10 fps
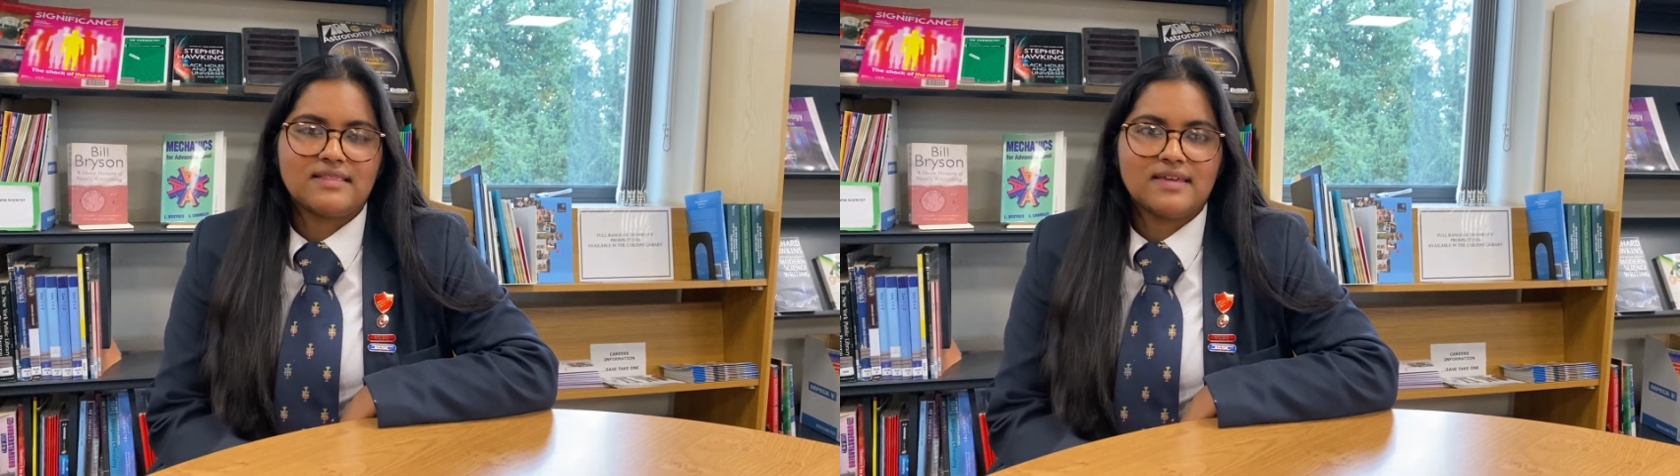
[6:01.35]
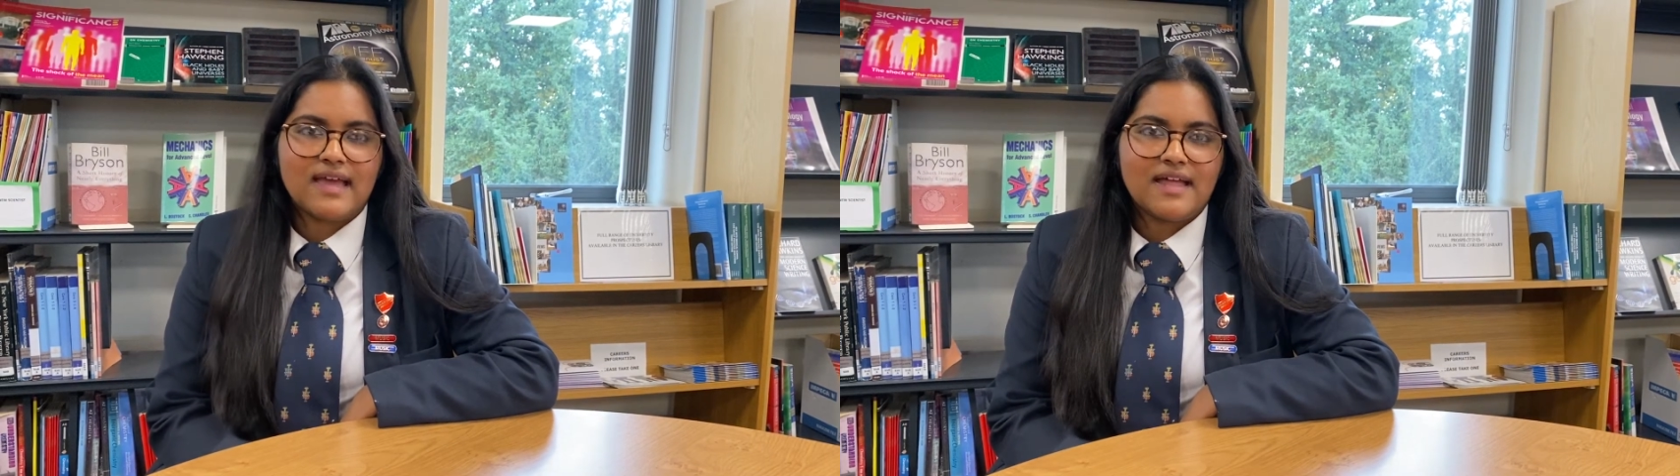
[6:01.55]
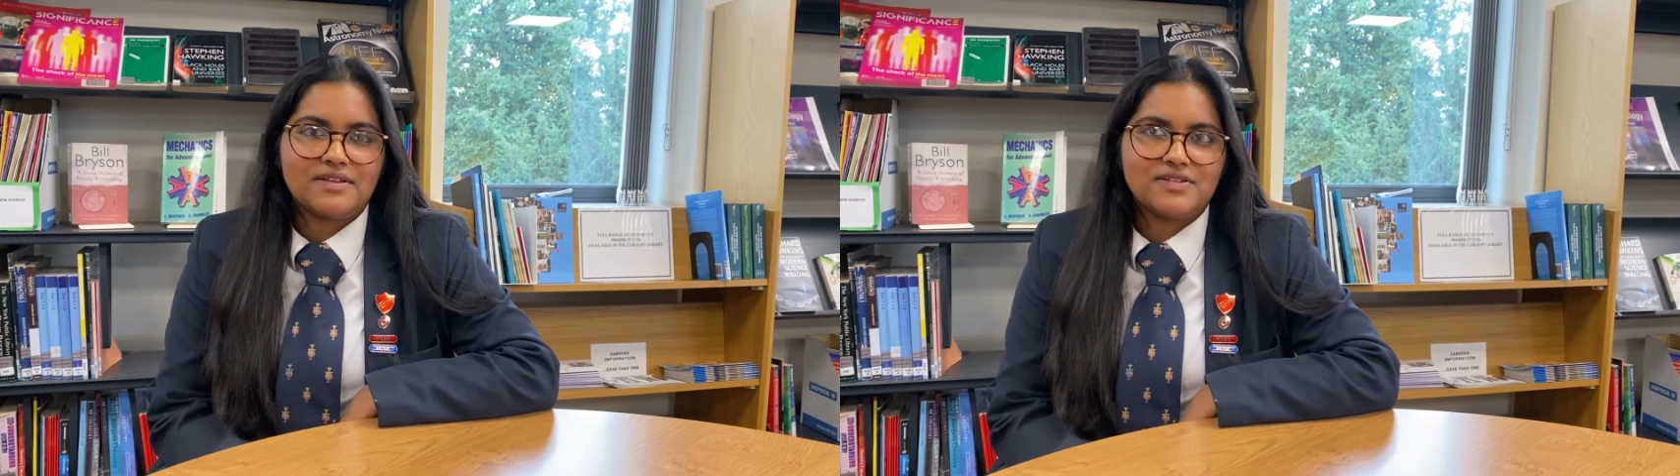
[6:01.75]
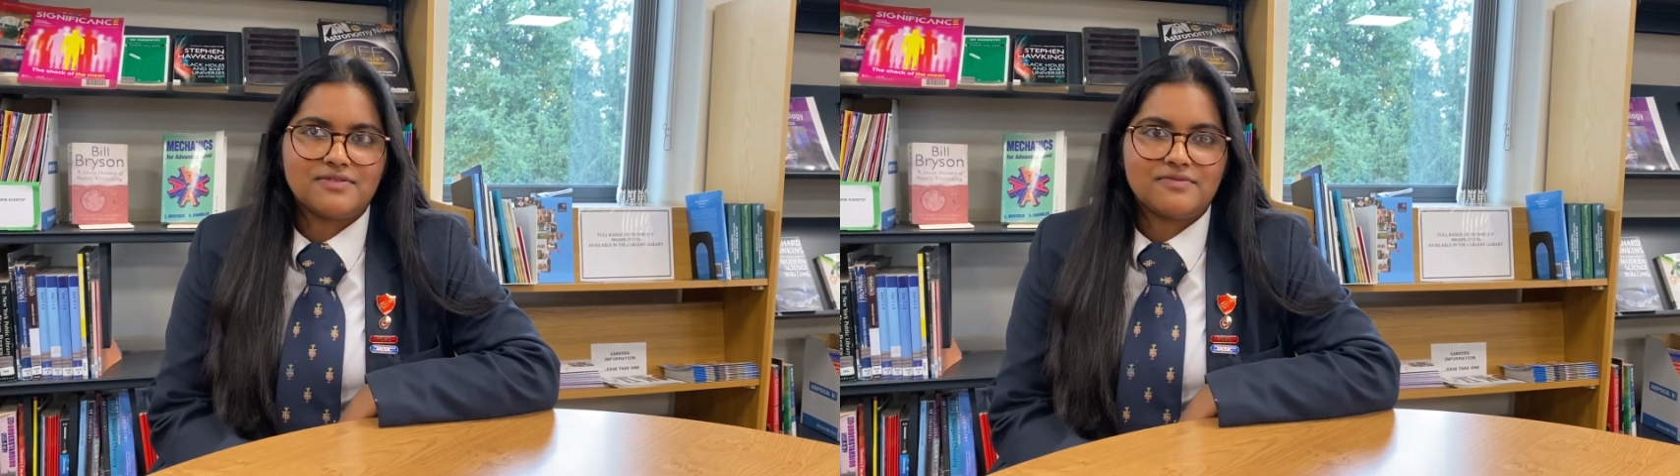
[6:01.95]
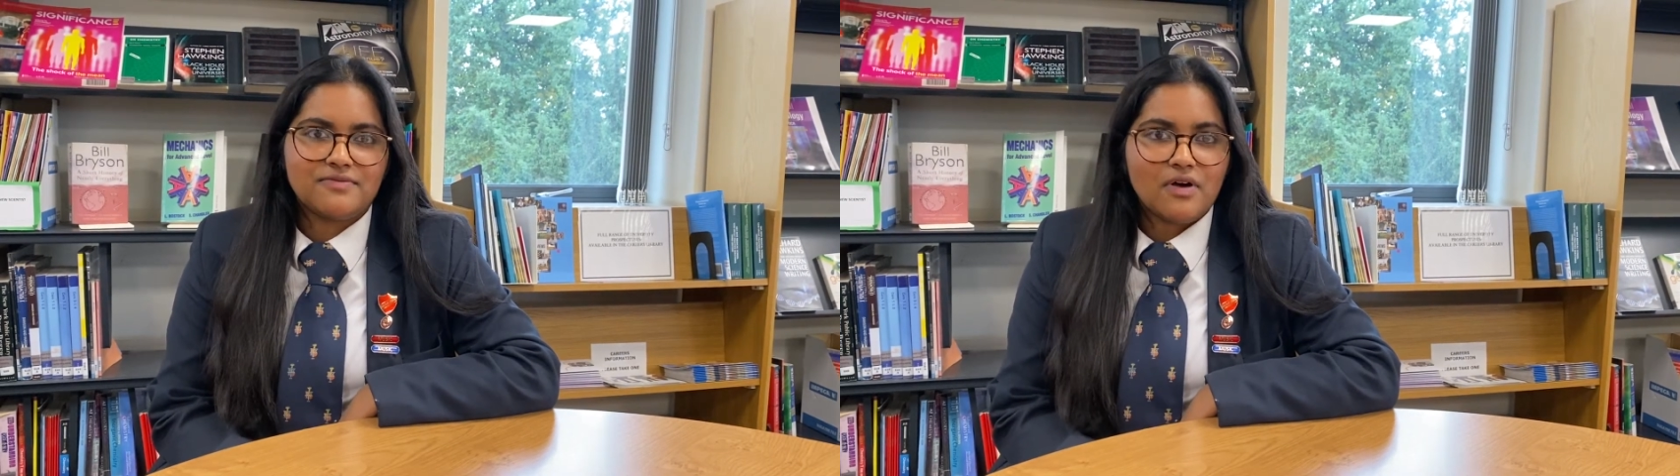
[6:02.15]
the end
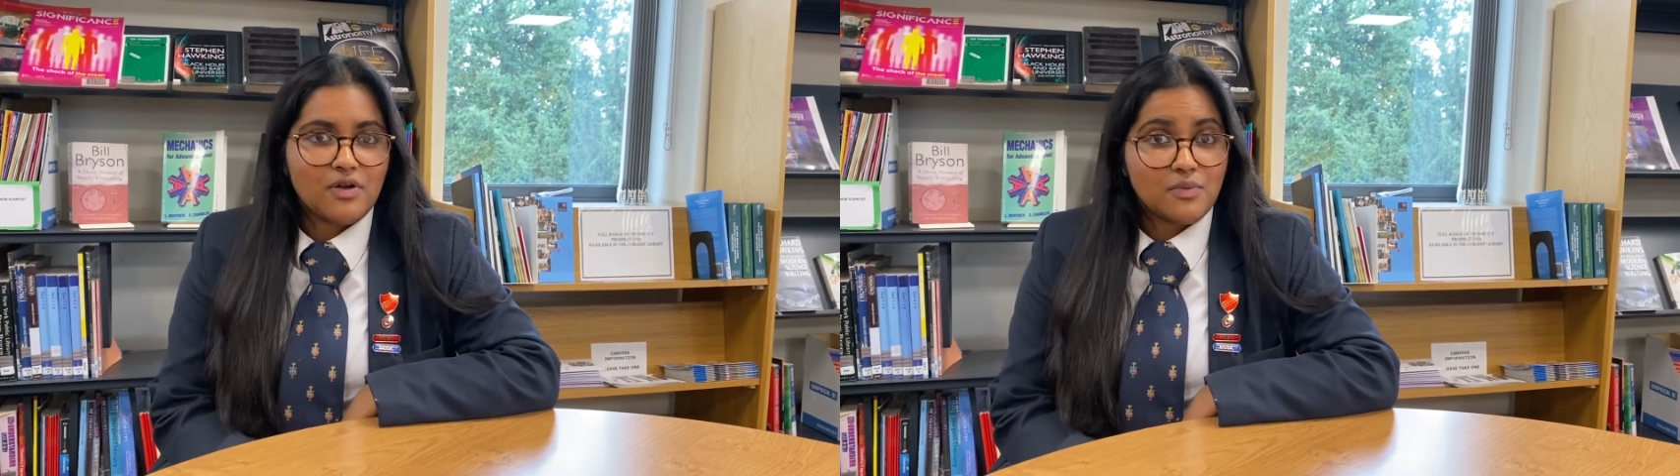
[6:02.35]
of on